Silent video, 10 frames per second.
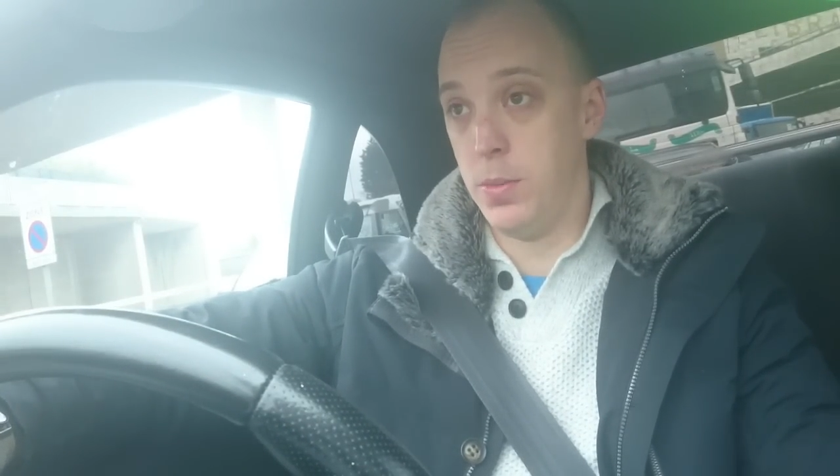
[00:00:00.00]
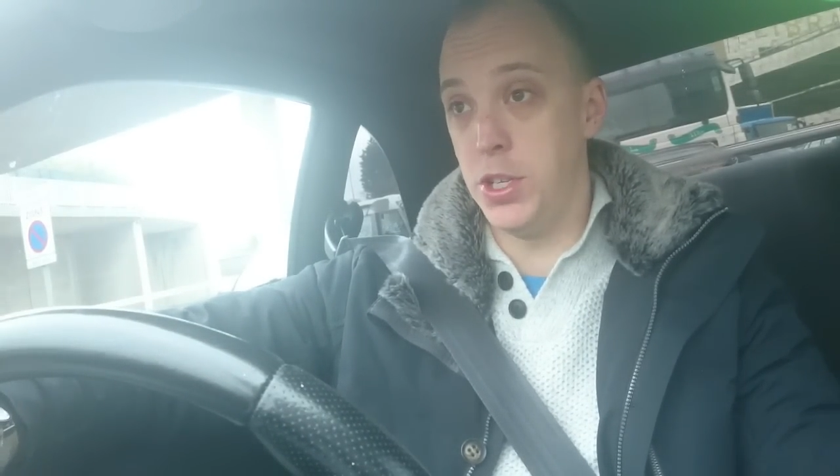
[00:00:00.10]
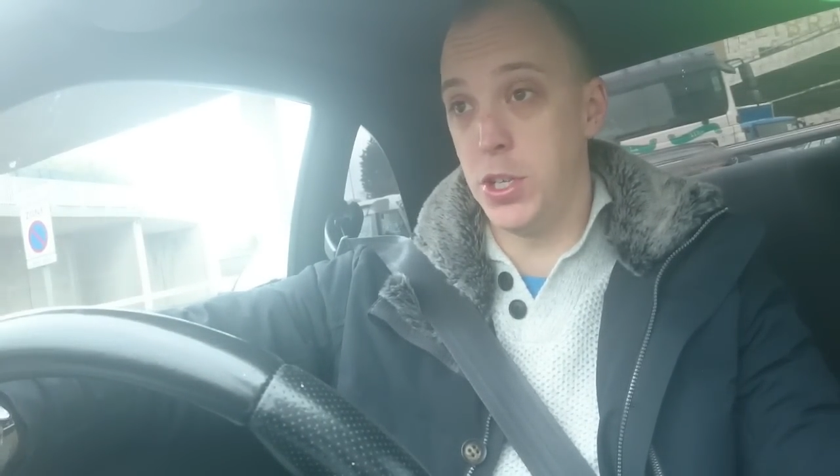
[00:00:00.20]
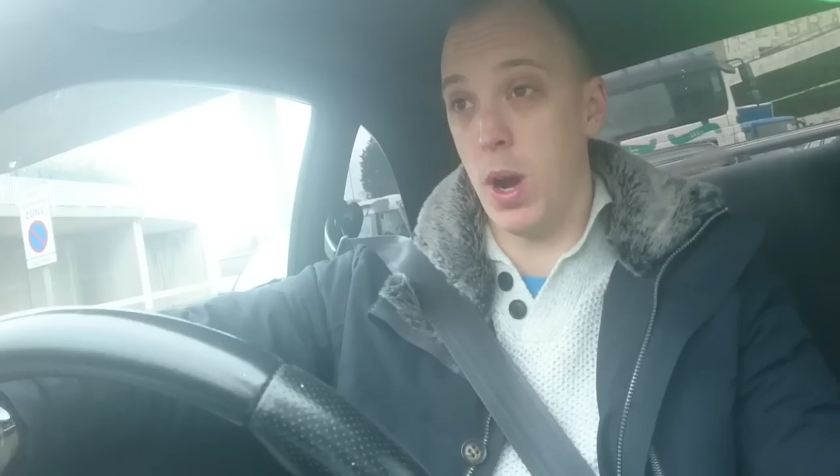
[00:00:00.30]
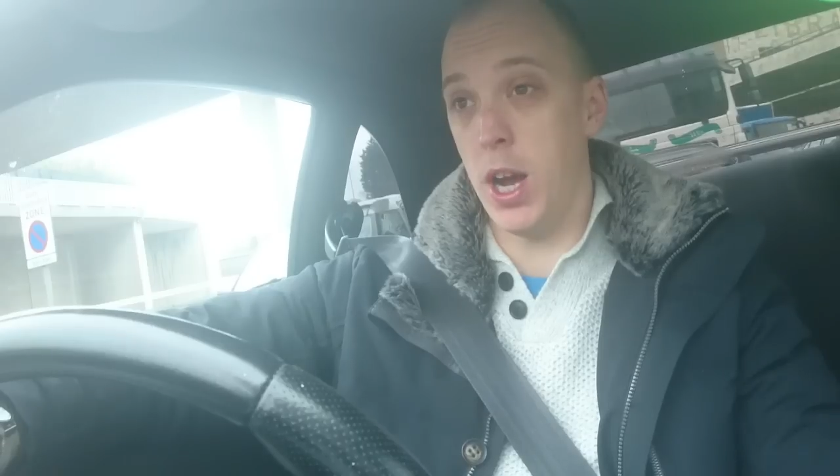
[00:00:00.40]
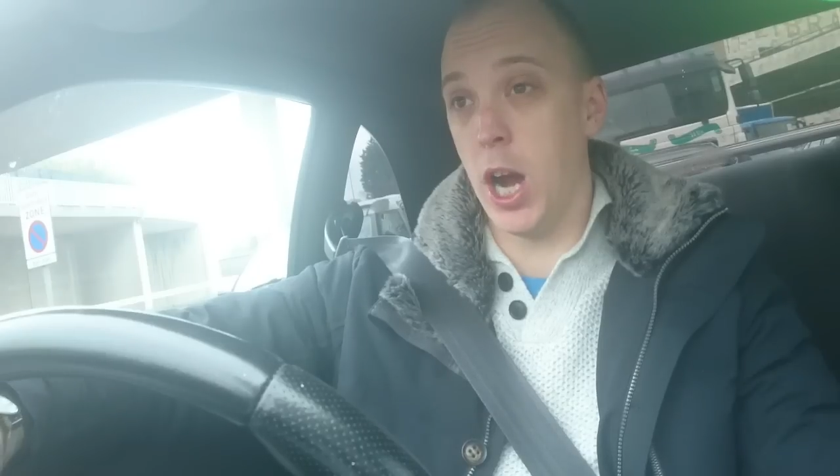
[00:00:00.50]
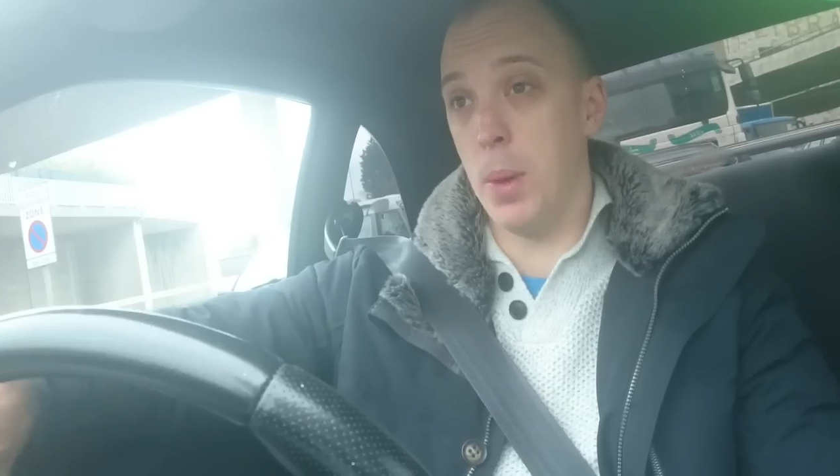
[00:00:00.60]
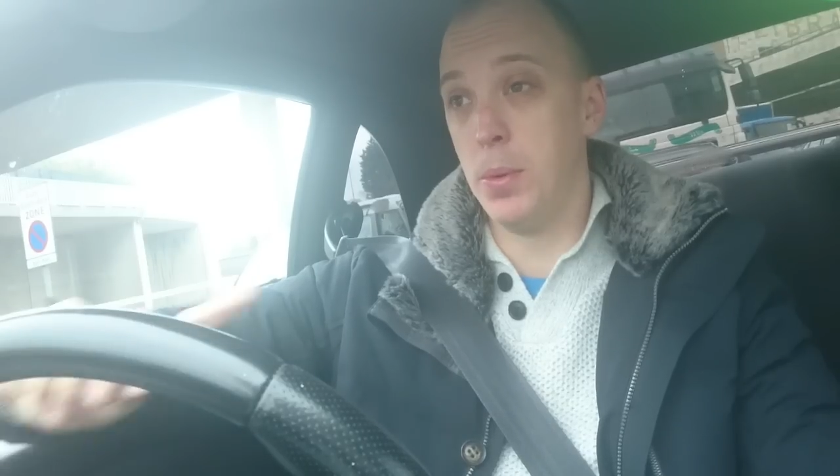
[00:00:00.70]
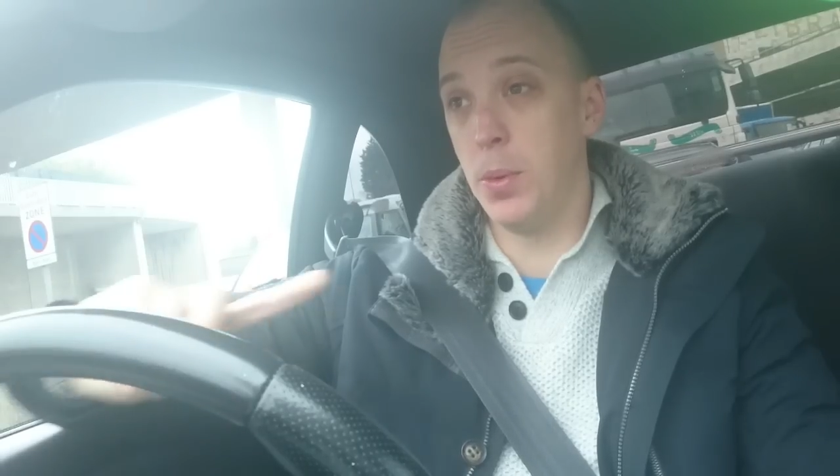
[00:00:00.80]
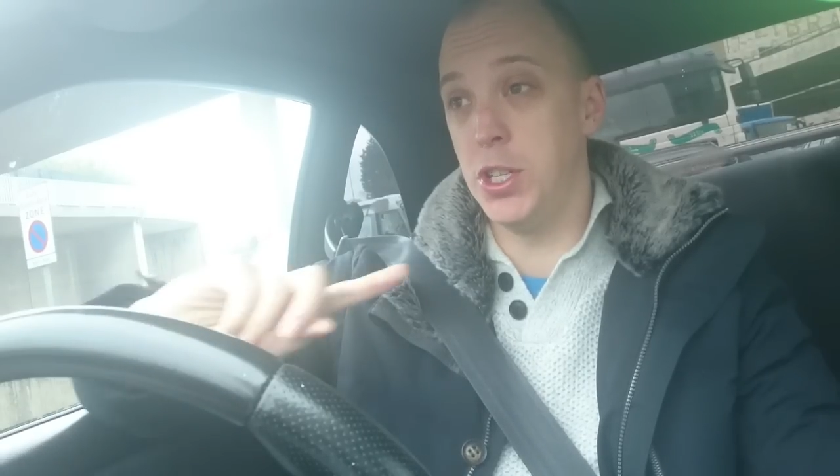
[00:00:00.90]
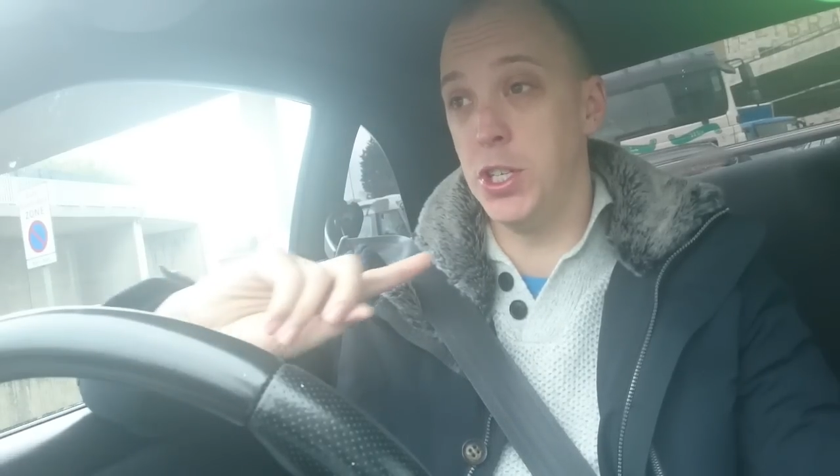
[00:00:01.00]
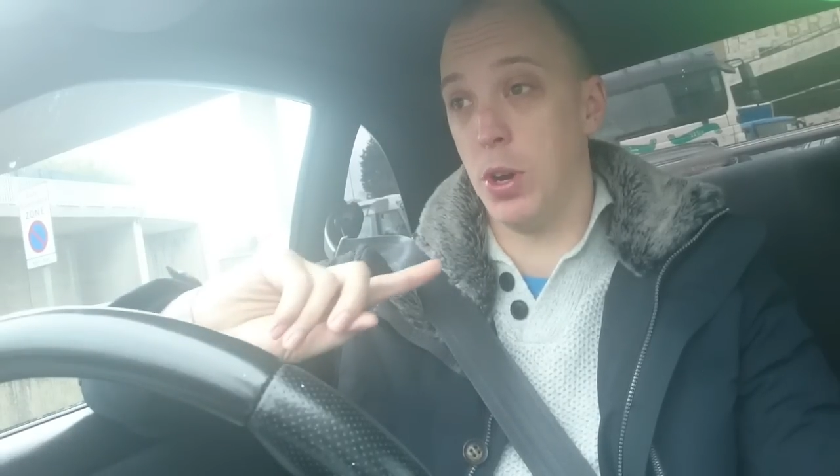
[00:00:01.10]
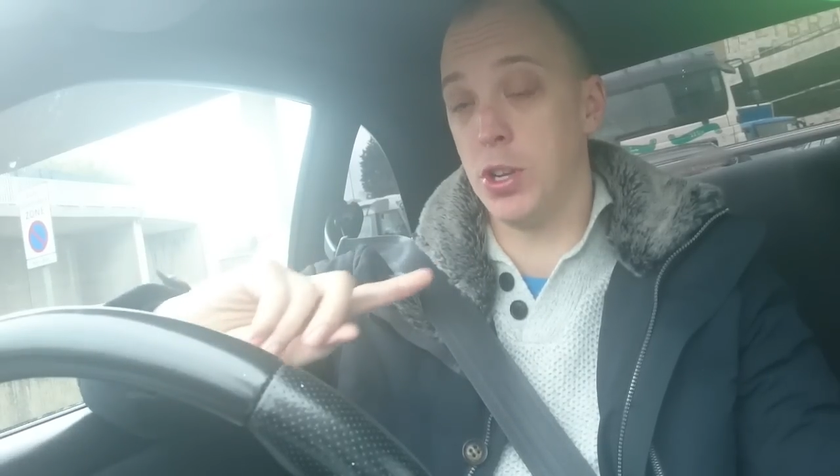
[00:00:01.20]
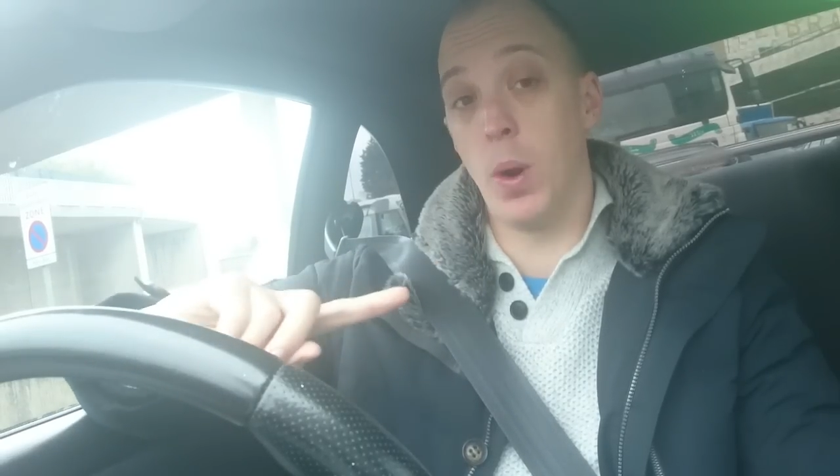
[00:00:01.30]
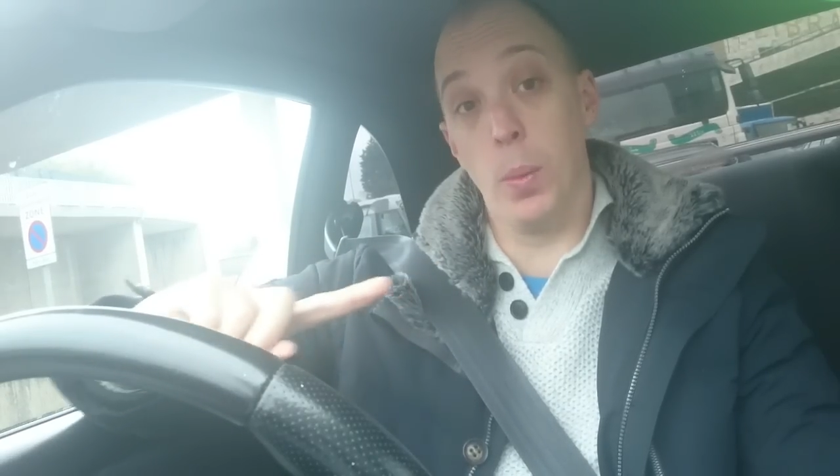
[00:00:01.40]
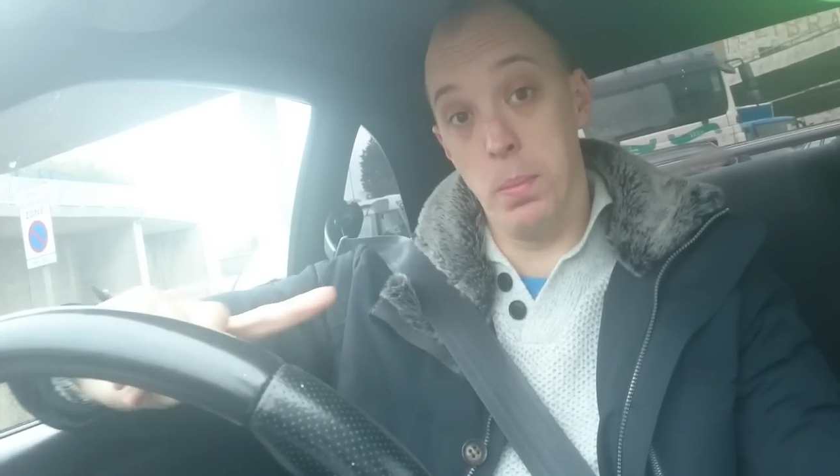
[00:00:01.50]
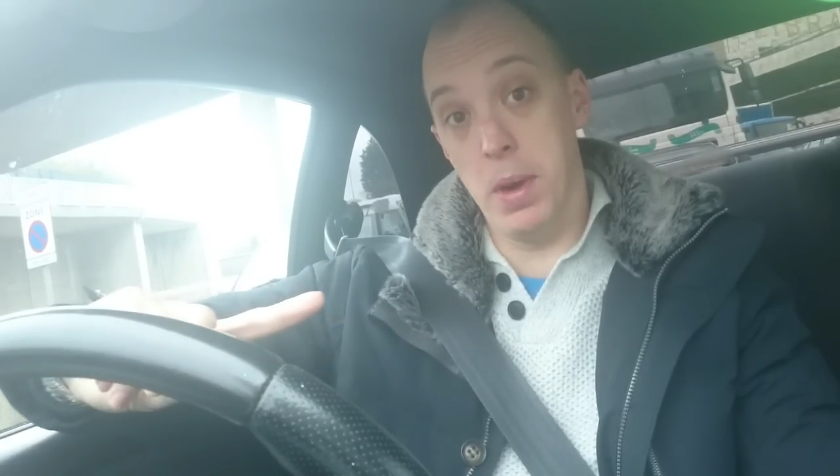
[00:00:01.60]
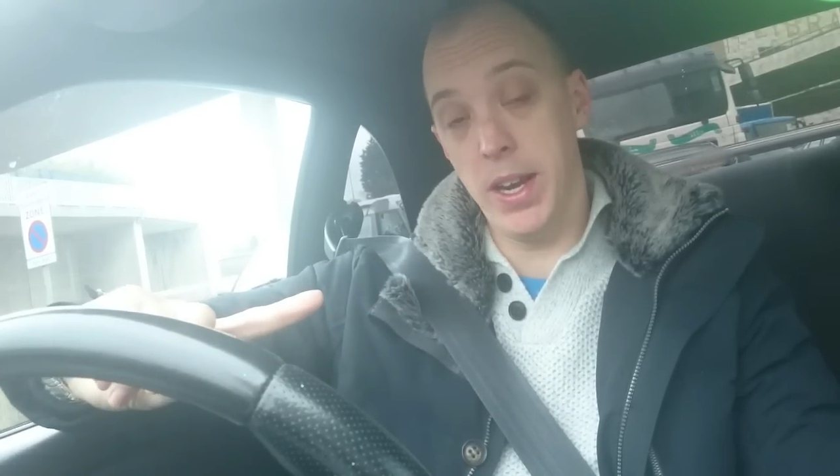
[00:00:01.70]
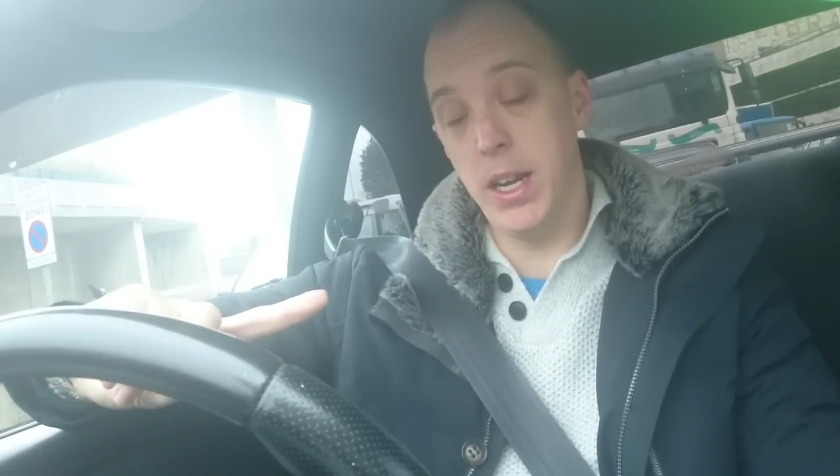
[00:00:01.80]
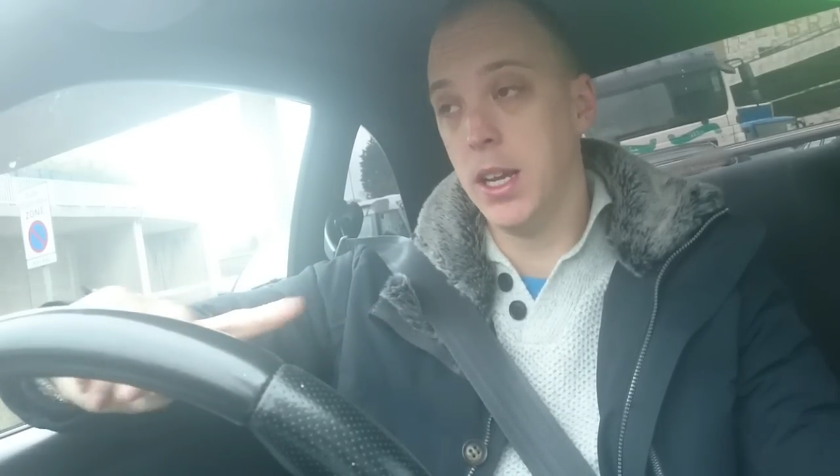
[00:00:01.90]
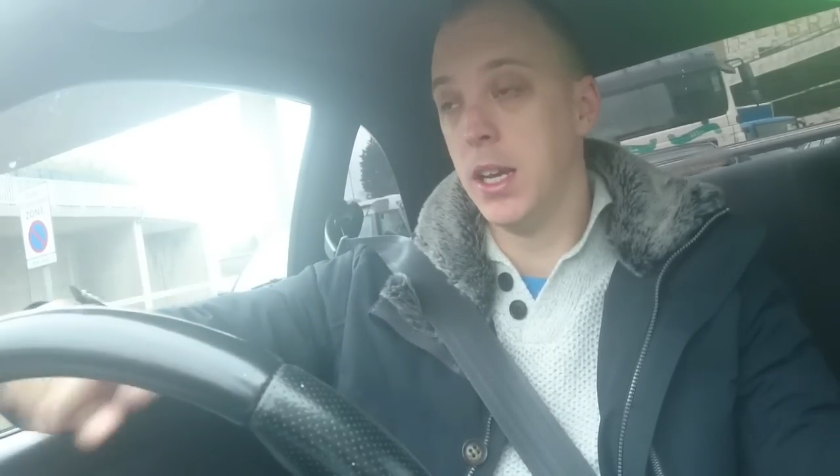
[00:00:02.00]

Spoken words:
which is quite a common, which is what's wrong with mine,